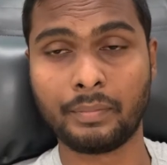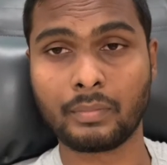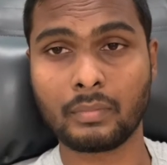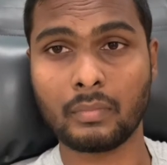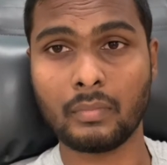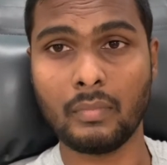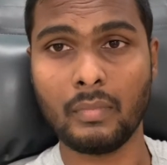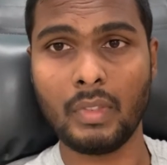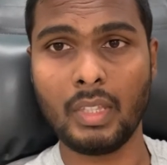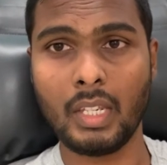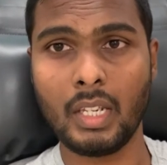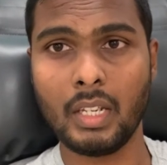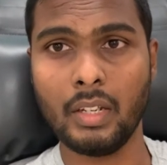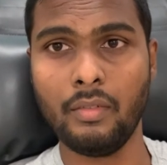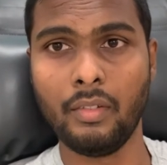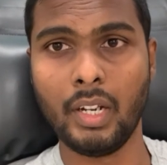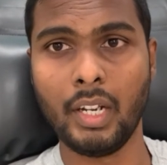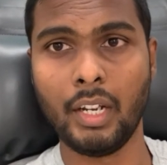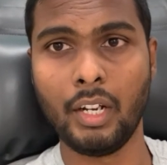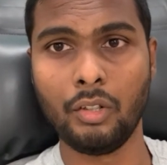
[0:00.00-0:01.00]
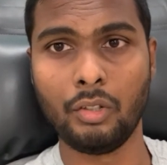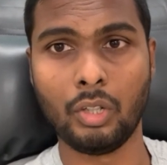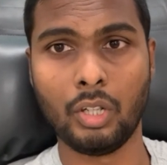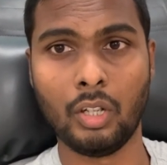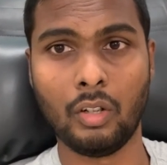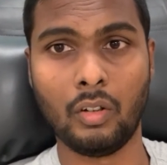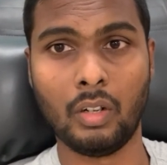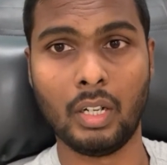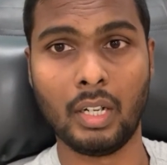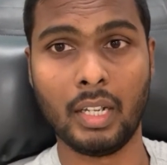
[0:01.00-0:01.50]
guys, I have
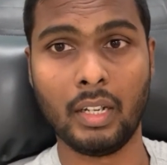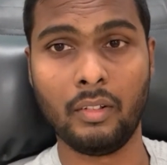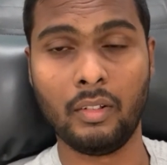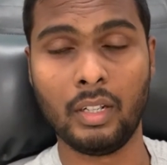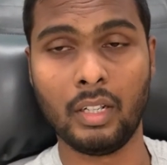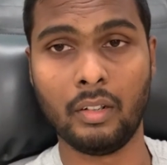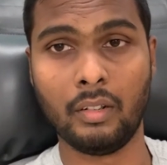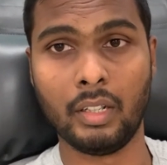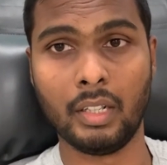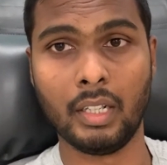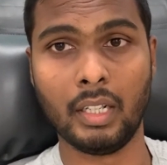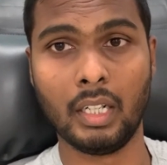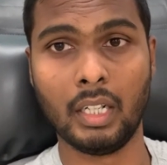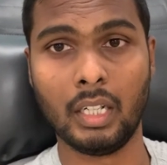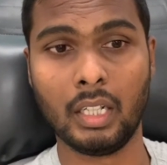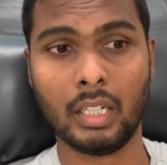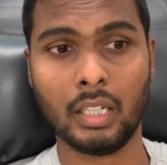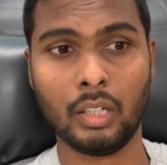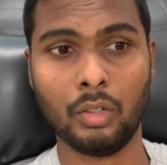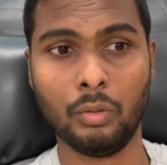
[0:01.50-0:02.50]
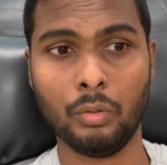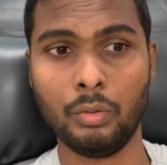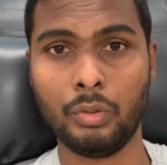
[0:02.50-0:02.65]
finished my medical checkup